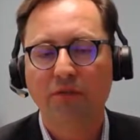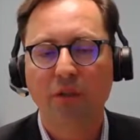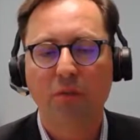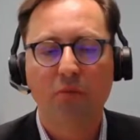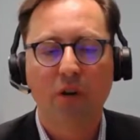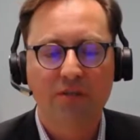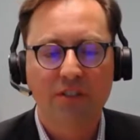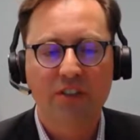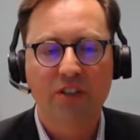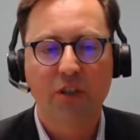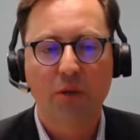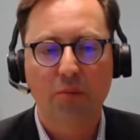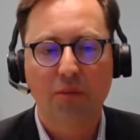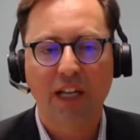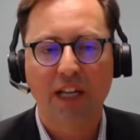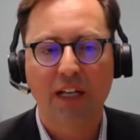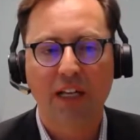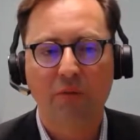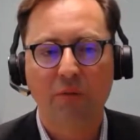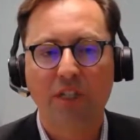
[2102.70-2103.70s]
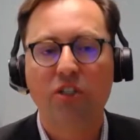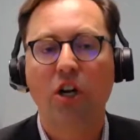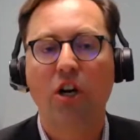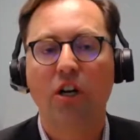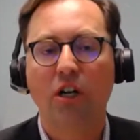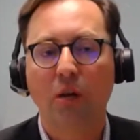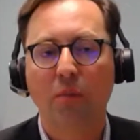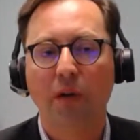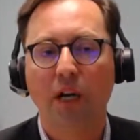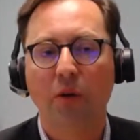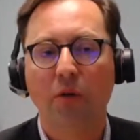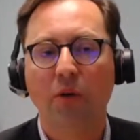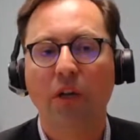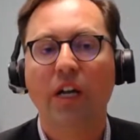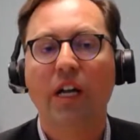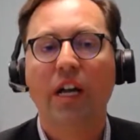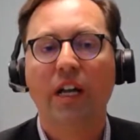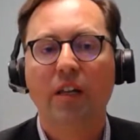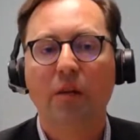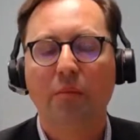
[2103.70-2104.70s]
province of the plan, we talk about
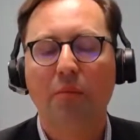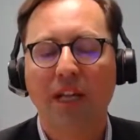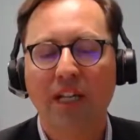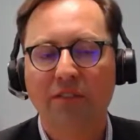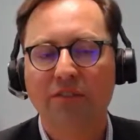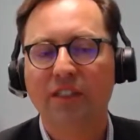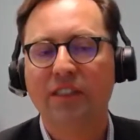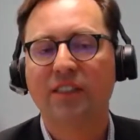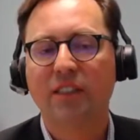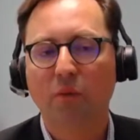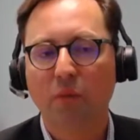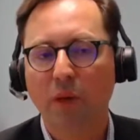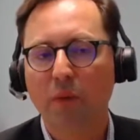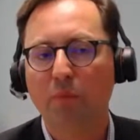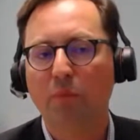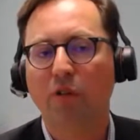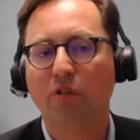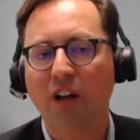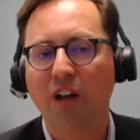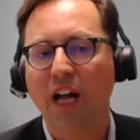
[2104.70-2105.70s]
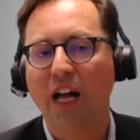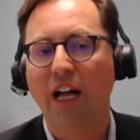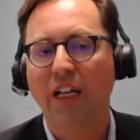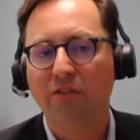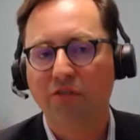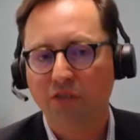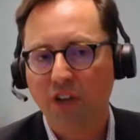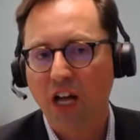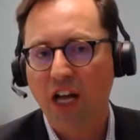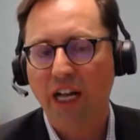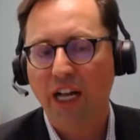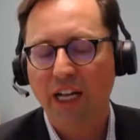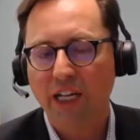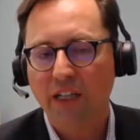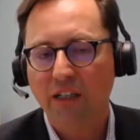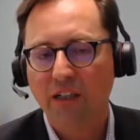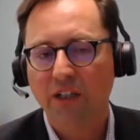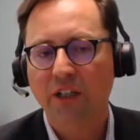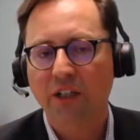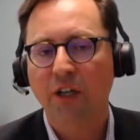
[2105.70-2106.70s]
the benefits that we provide
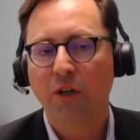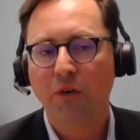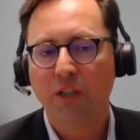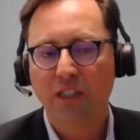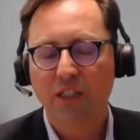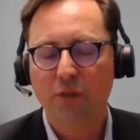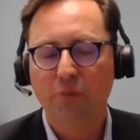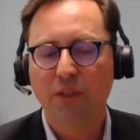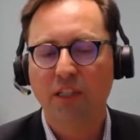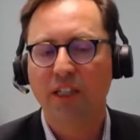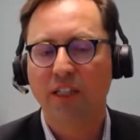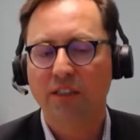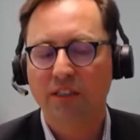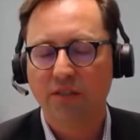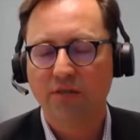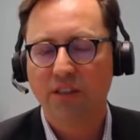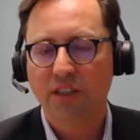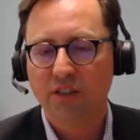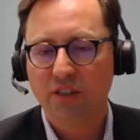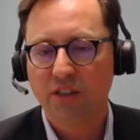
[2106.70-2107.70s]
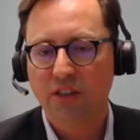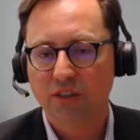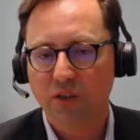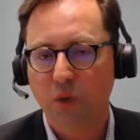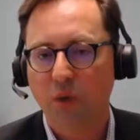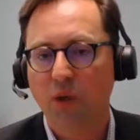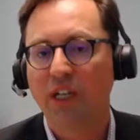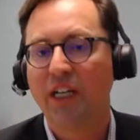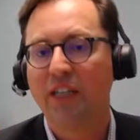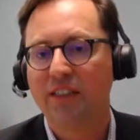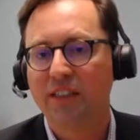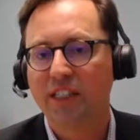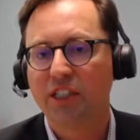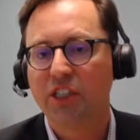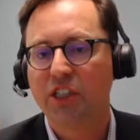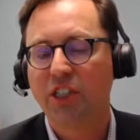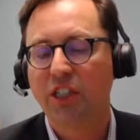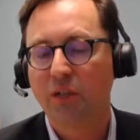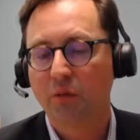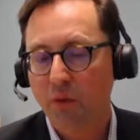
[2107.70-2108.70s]
via, the experience of this
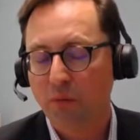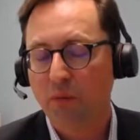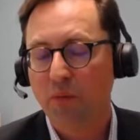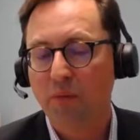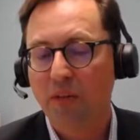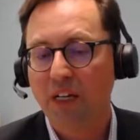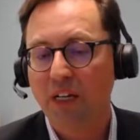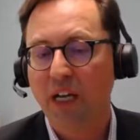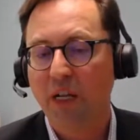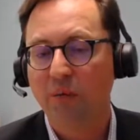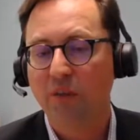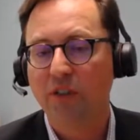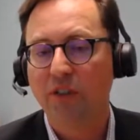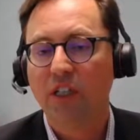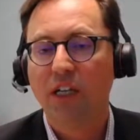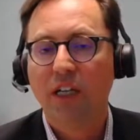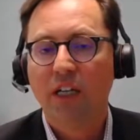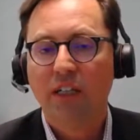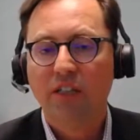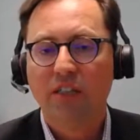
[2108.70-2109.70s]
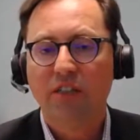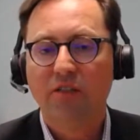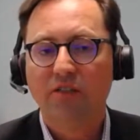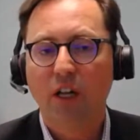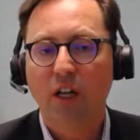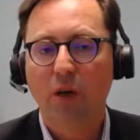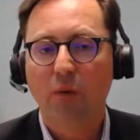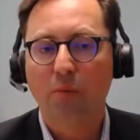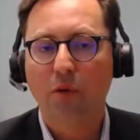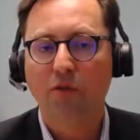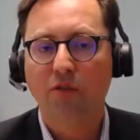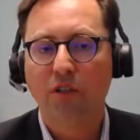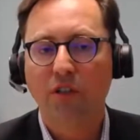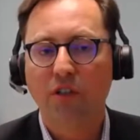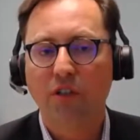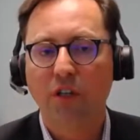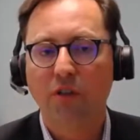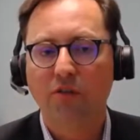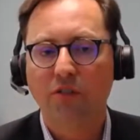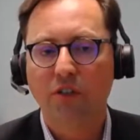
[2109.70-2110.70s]
organization and what we've been able to develop
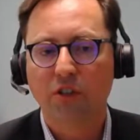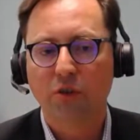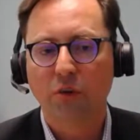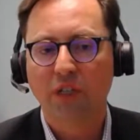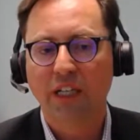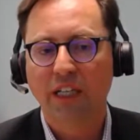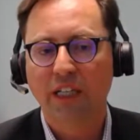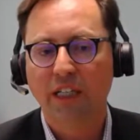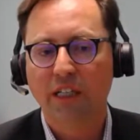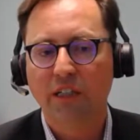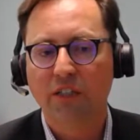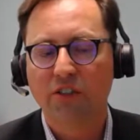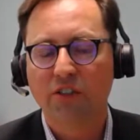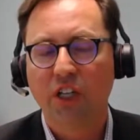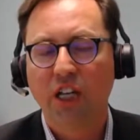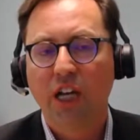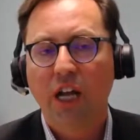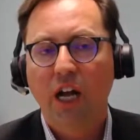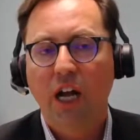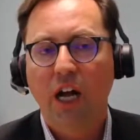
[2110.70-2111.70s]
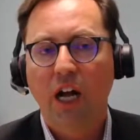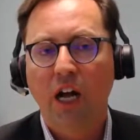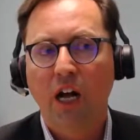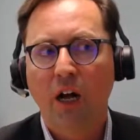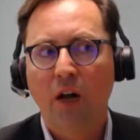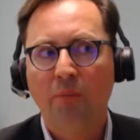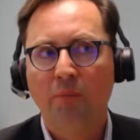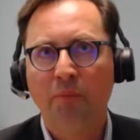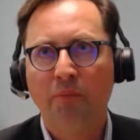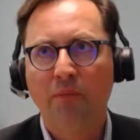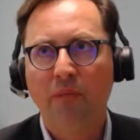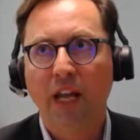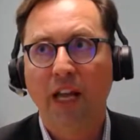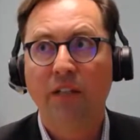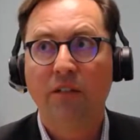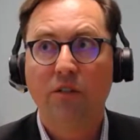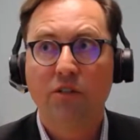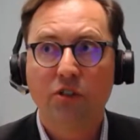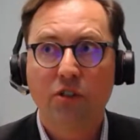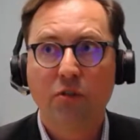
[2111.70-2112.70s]
over 20 years. And
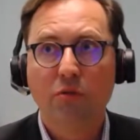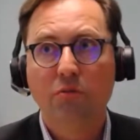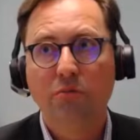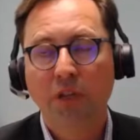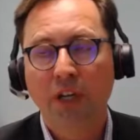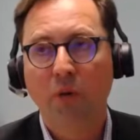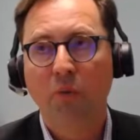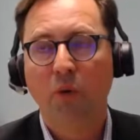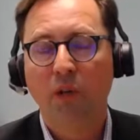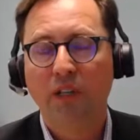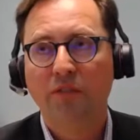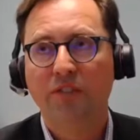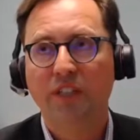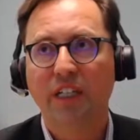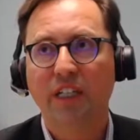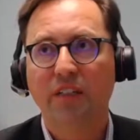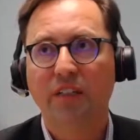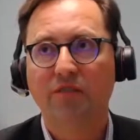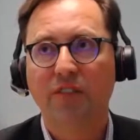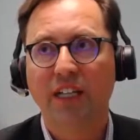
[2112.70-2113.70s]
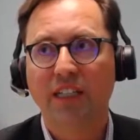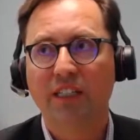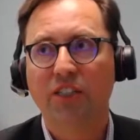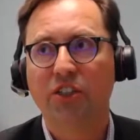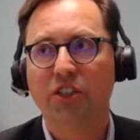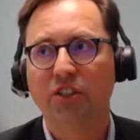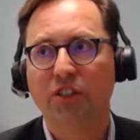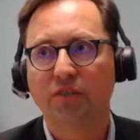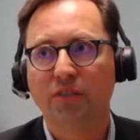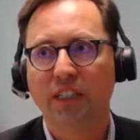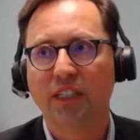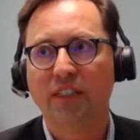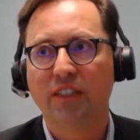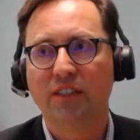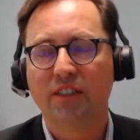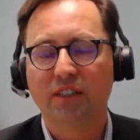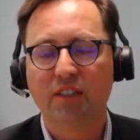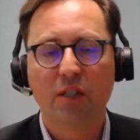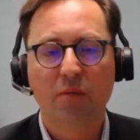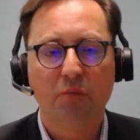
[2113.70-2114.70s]
also, one of the advantages of the
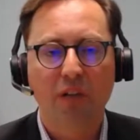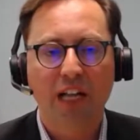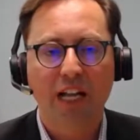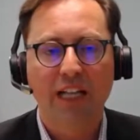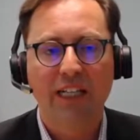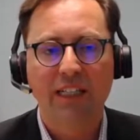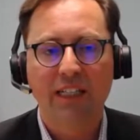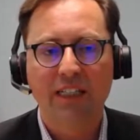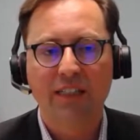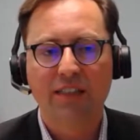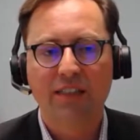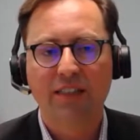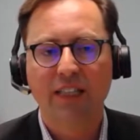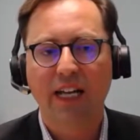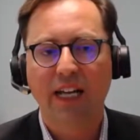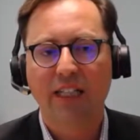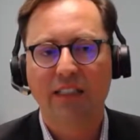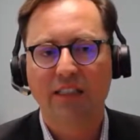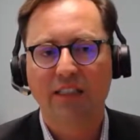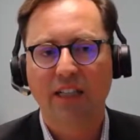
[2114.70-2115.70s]
existing plan is that,